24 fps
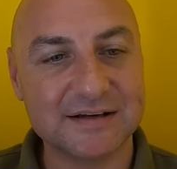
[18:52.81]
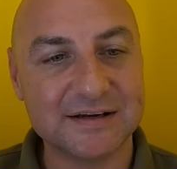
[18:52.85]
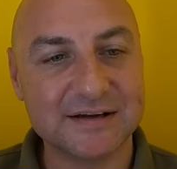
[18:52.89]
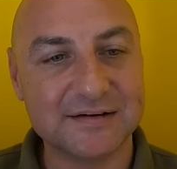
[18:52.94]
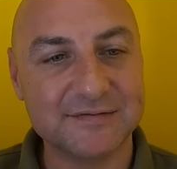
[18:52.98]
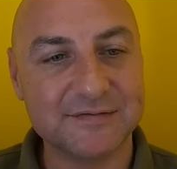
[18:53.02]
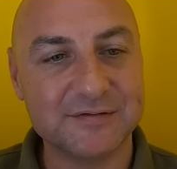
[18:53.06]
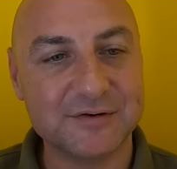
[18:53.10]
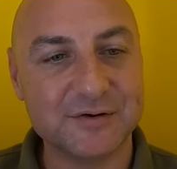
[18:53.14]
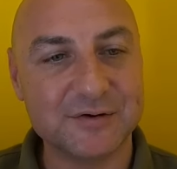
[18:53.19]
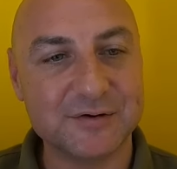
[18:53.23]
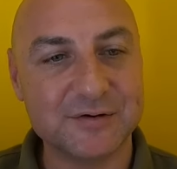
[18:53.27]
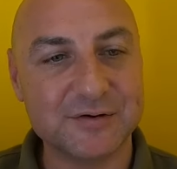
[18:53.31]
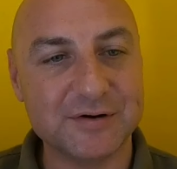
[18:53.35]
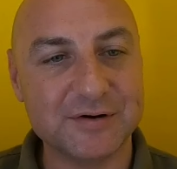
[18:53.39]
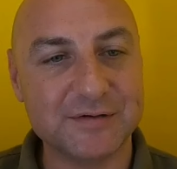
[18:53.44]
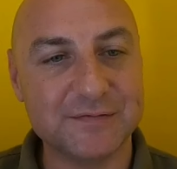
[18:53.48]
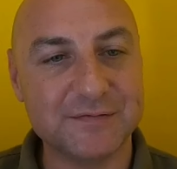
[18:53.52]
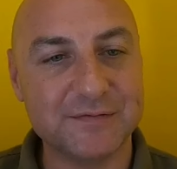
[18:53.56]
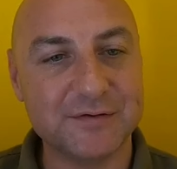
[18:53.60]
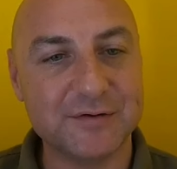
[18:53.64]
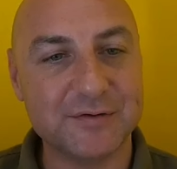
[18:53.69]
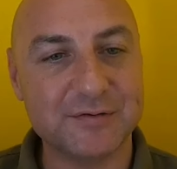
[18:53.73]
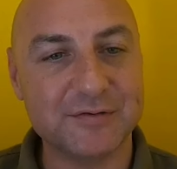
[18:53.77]
if
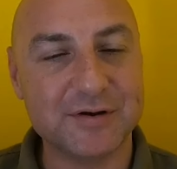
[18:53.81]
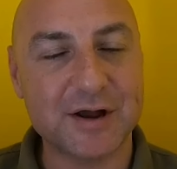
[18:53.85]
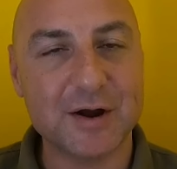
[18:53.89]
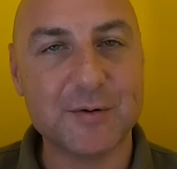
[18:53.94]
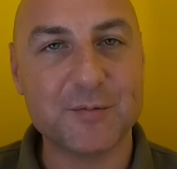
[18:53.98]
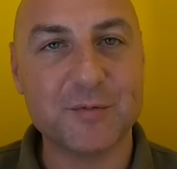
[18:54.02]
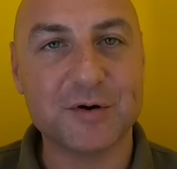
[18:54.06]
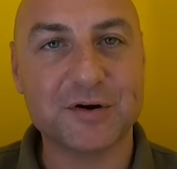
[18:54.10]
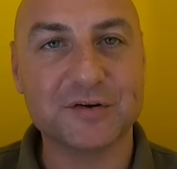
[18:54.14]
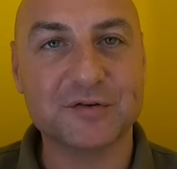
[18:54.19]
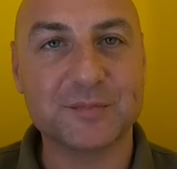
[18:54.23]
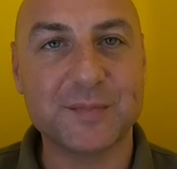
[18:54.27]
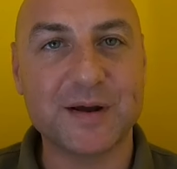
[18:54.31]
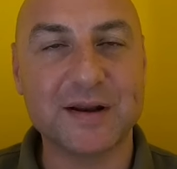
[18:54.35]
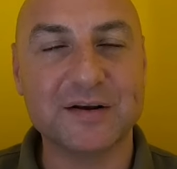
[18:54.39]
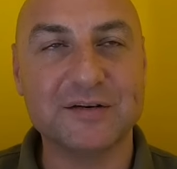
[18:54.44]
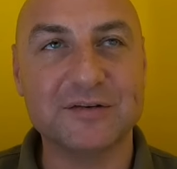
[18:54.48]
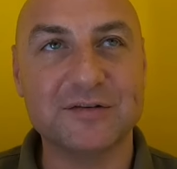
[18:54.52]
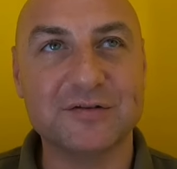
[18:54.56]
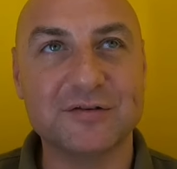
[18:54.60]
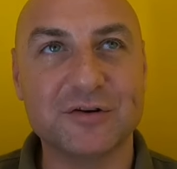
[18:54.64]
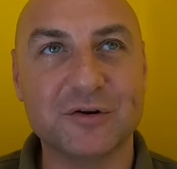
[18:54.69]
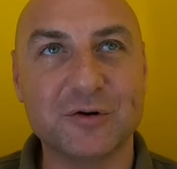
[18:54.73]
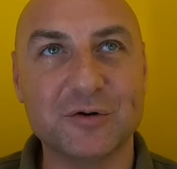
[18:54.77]
you don't want to
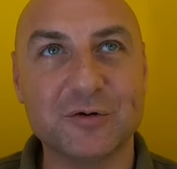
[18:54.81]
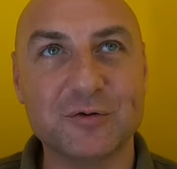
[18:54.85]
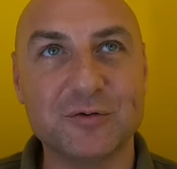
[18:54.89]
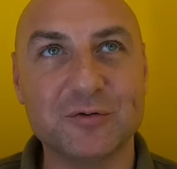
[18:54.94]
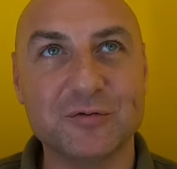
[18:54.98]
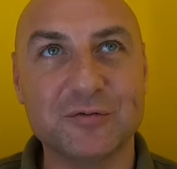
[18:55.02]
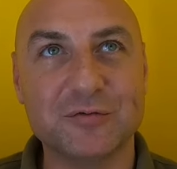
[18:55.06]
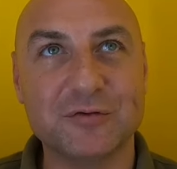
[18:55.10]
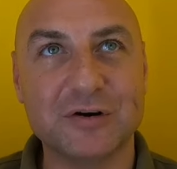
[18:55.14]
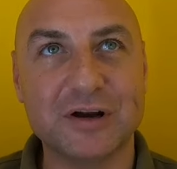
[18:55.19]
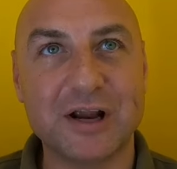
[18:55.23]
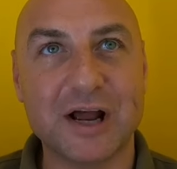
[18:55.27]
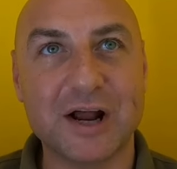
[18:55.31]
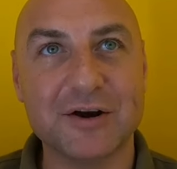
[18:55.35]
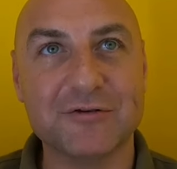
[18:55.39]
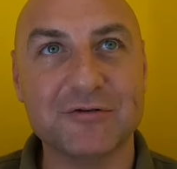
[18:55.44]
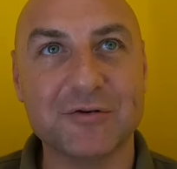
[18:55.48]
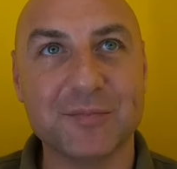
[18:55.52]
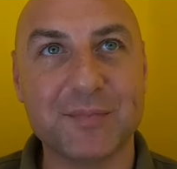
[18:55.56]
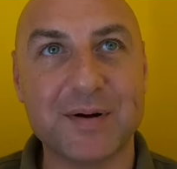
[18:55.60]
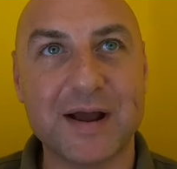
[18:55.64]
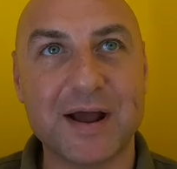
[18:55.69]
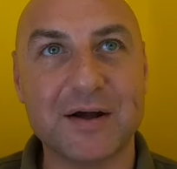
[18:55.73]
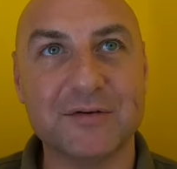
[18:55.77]
spend
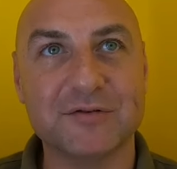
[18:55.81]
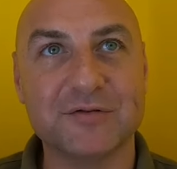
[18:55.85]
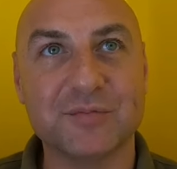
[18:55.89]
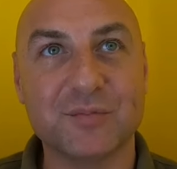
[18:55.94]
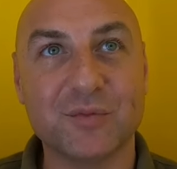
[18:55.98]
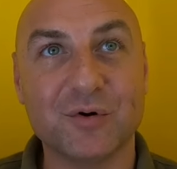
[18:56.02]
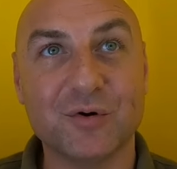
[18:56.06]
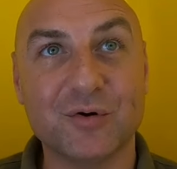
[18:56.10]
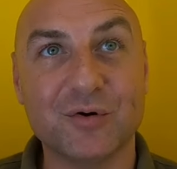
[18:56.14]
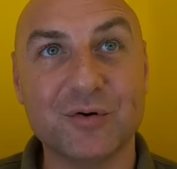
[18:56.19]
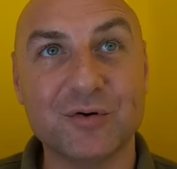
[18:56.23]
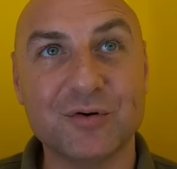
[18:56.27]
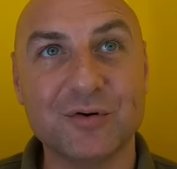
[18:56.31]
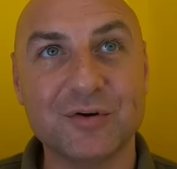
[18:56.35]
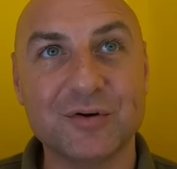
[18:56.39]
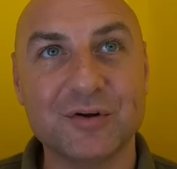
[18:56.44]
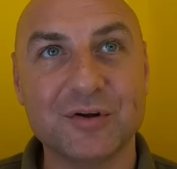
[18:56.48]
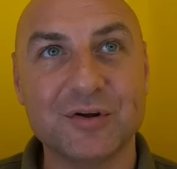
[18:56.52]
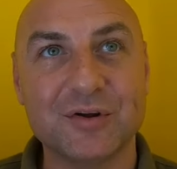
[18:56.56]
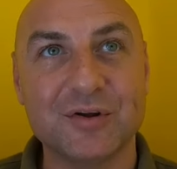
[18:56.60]
£200-300 more,